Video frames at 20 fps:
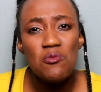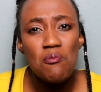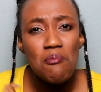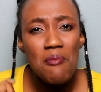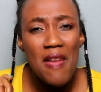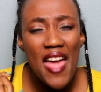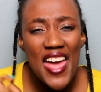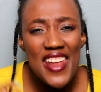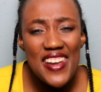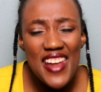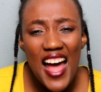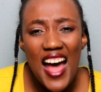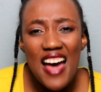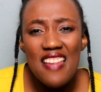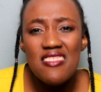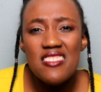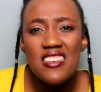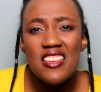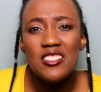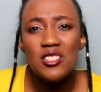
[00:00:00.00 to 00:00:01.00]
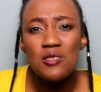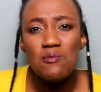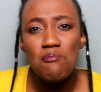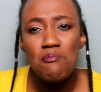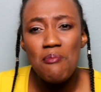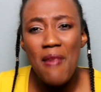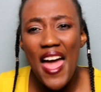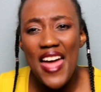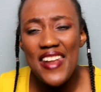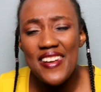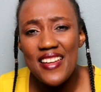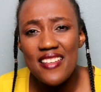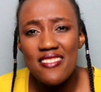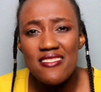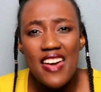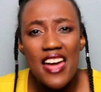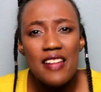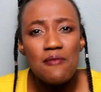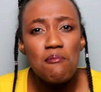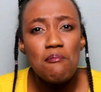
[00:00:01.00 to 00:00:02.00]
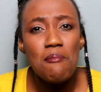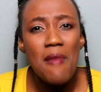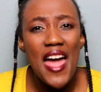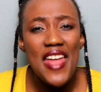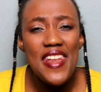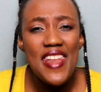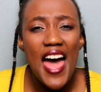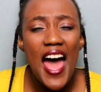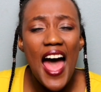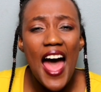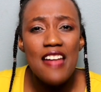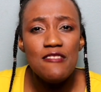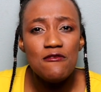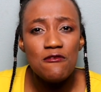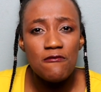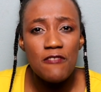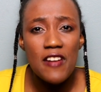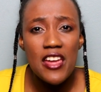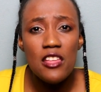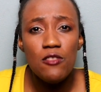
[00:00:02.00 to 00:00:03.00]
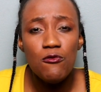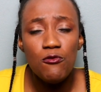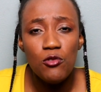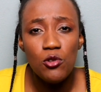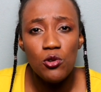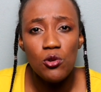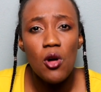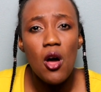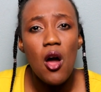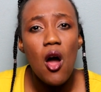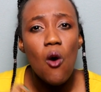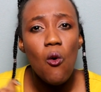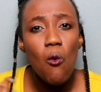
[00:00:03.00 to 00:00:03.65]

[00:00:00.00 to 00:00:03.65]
men are this, men are that, men are unfaithful.